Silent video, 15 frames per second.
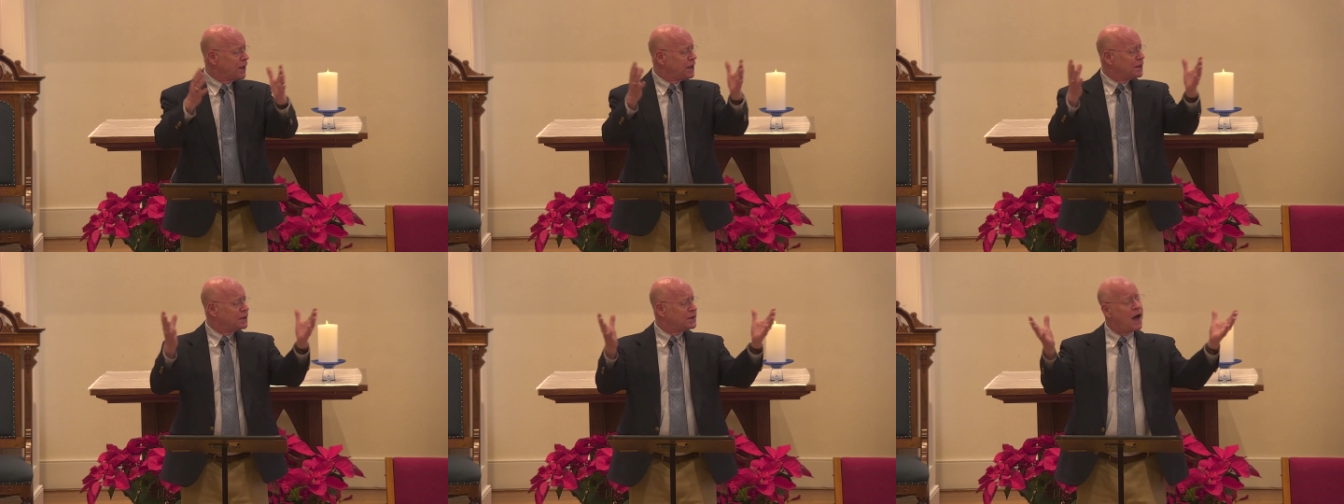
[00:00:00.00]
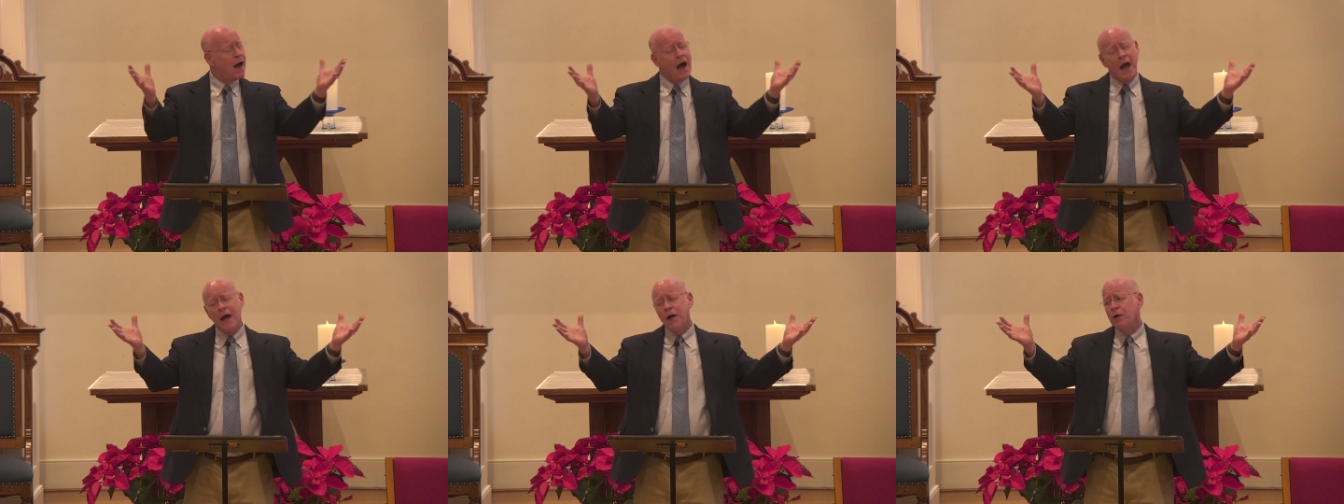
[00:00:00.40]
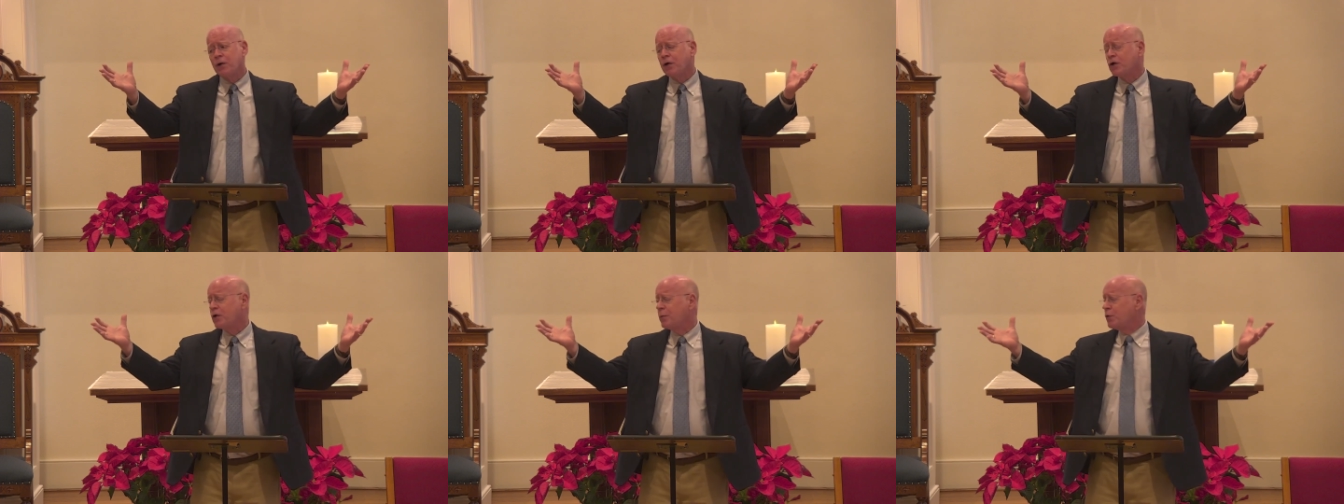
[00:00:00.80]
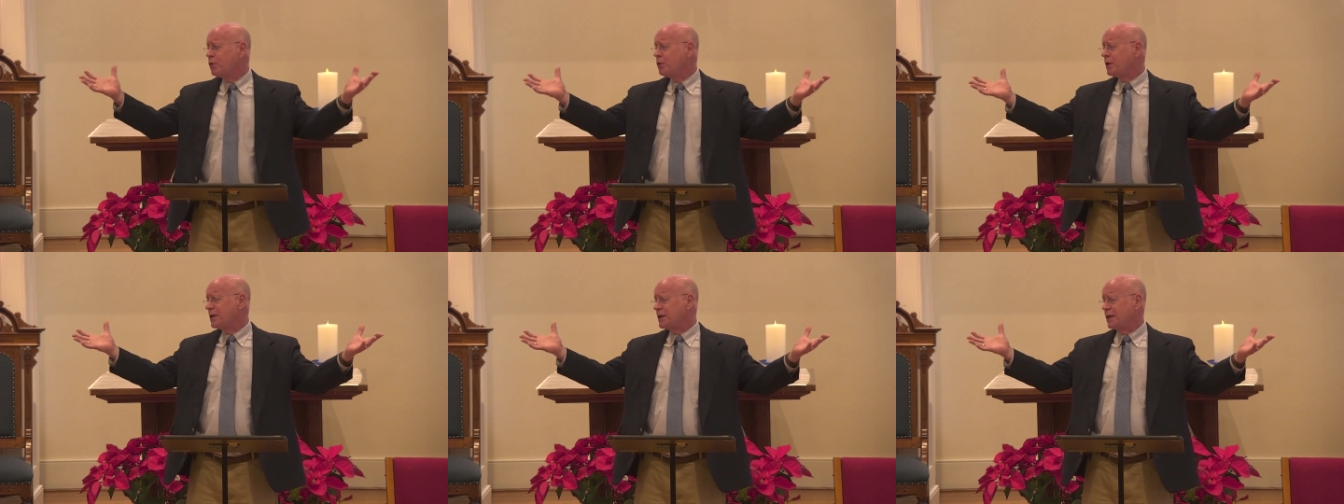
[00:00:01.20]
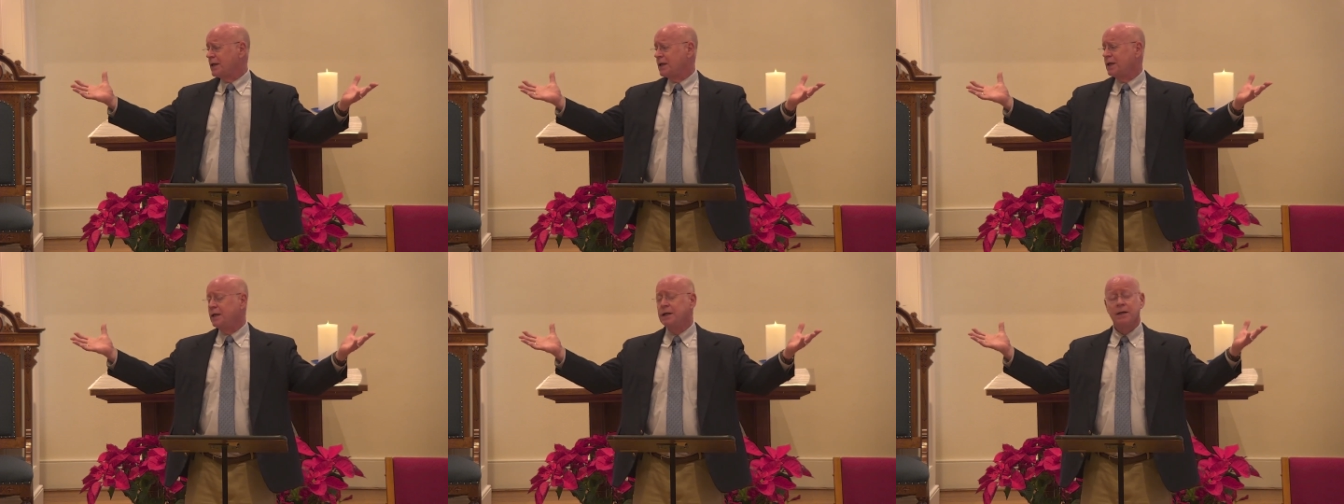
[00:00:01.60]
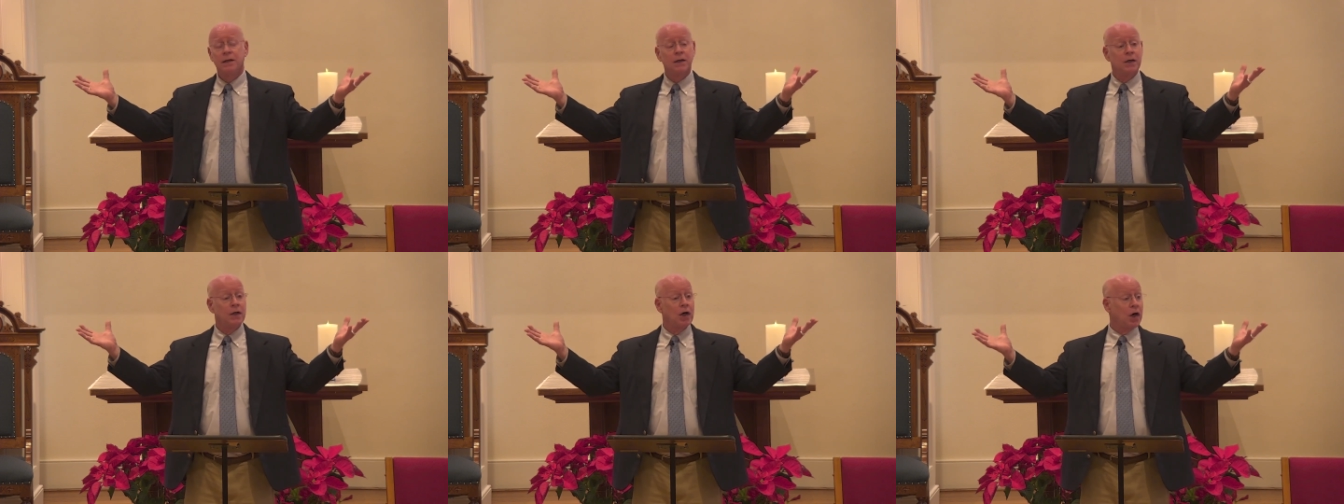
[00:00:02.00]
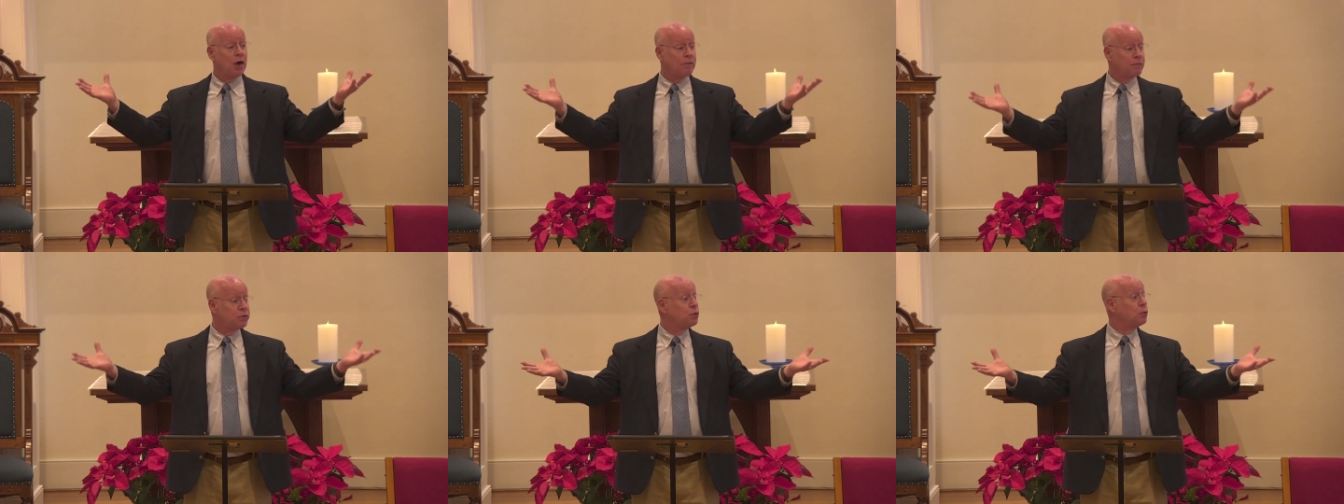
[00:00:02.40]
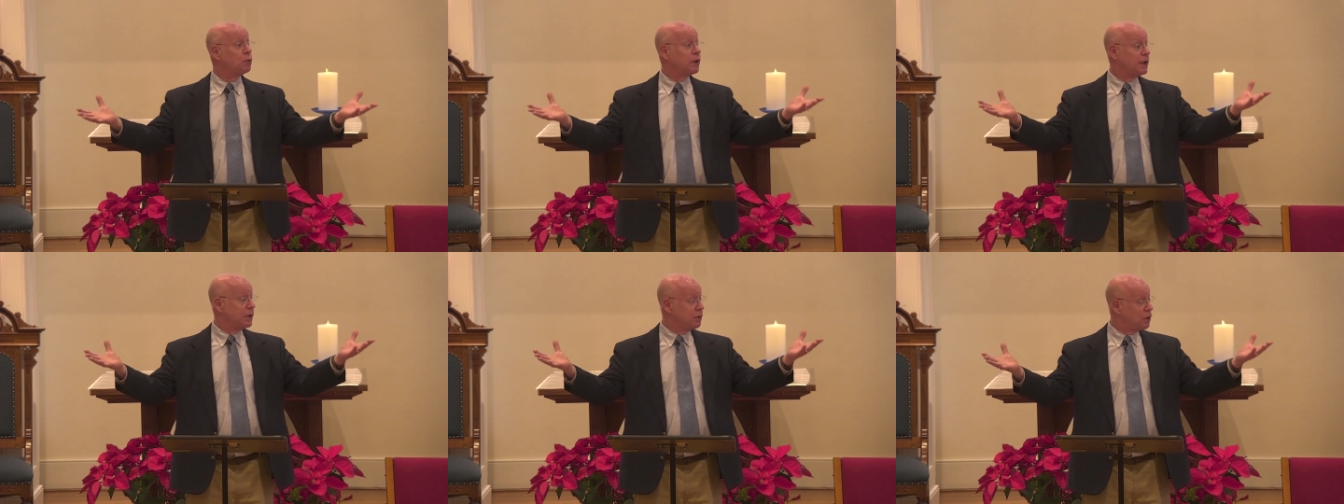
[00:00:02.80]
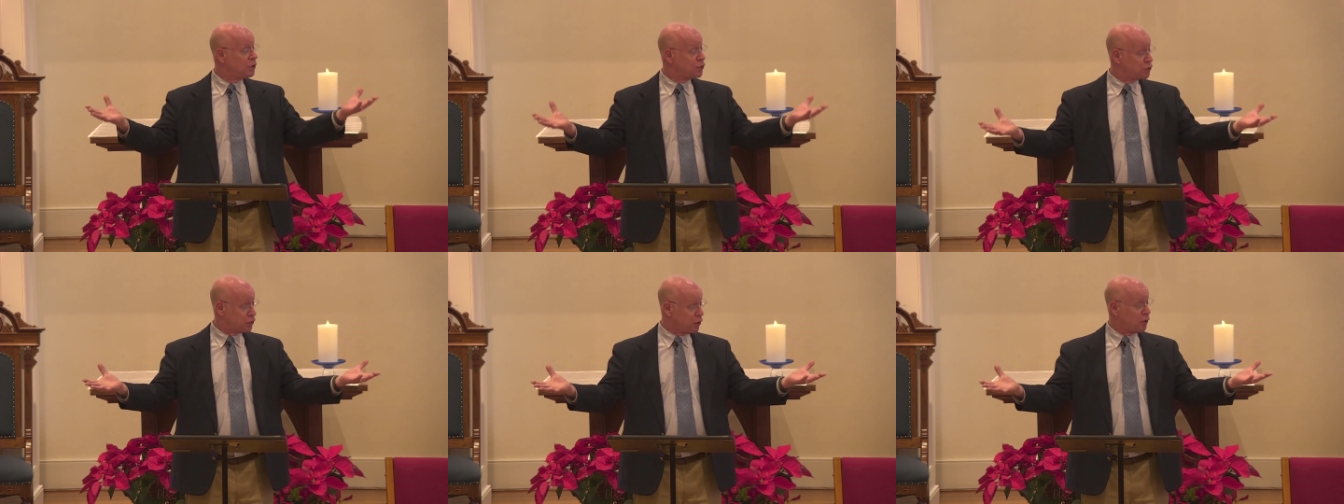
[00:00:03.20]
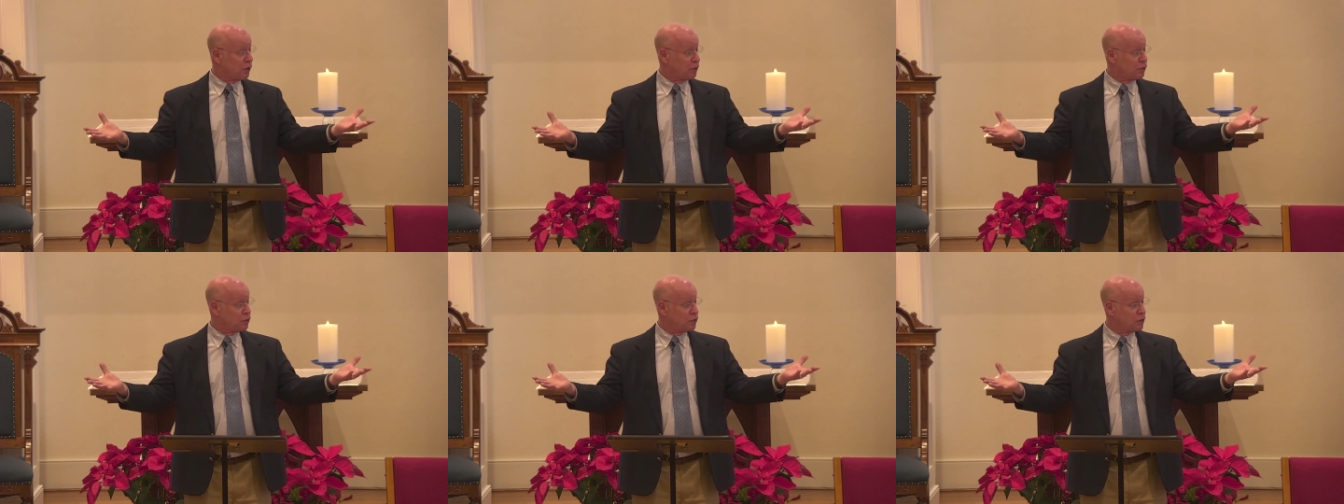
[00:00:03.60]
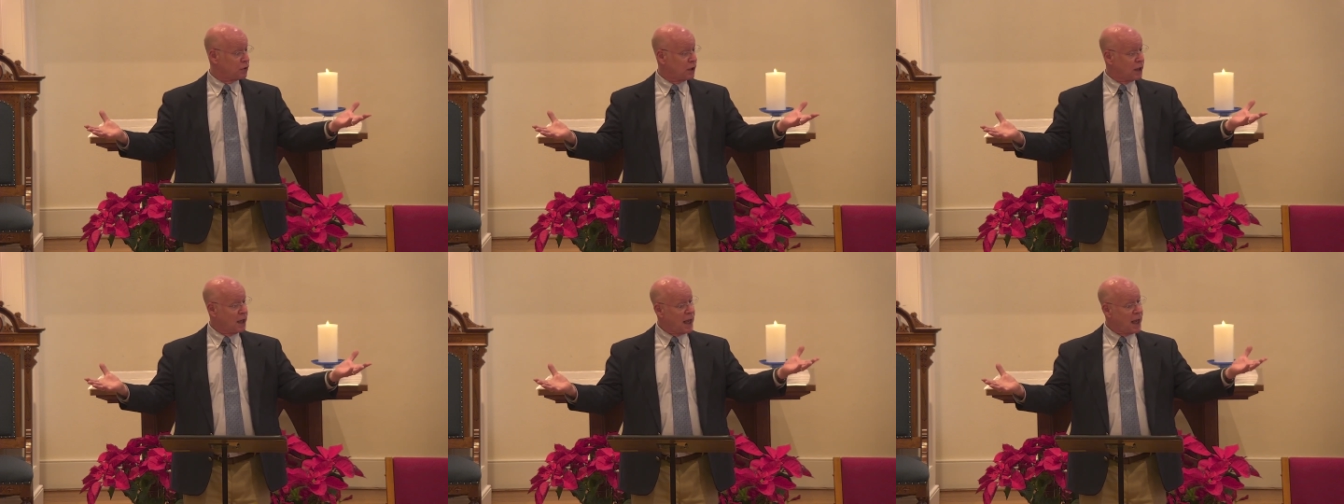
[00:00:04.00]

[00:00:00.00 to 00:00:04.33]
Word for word: the entire community of Dulin Church